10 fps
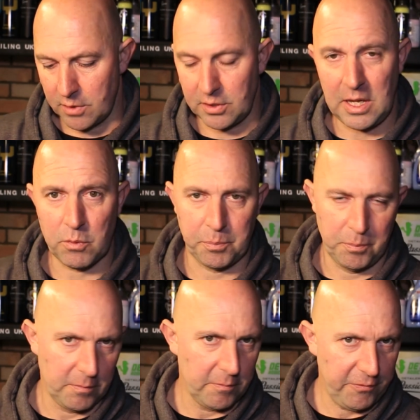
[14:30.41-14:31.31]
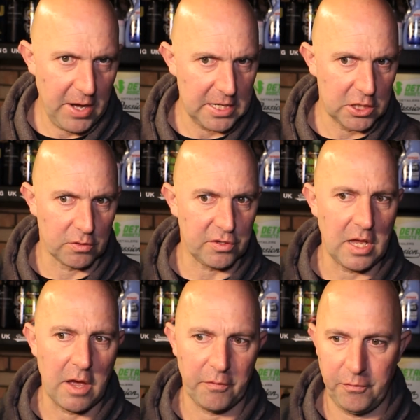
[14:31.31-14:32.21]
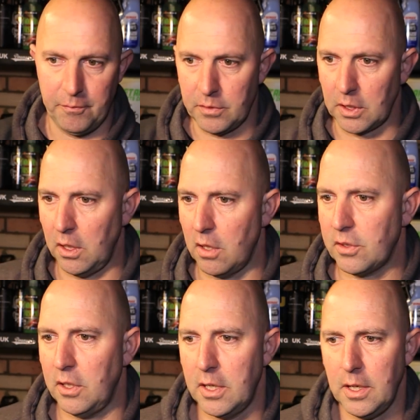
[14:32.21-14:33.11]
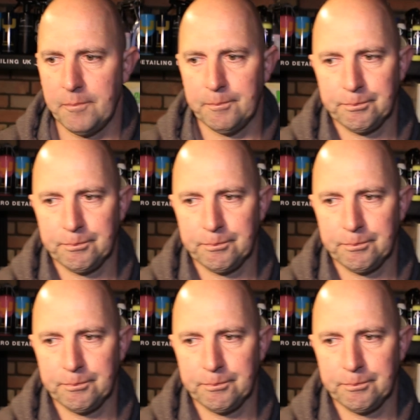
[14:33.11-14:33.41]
So that was fairly good stuff, the glass cleaner.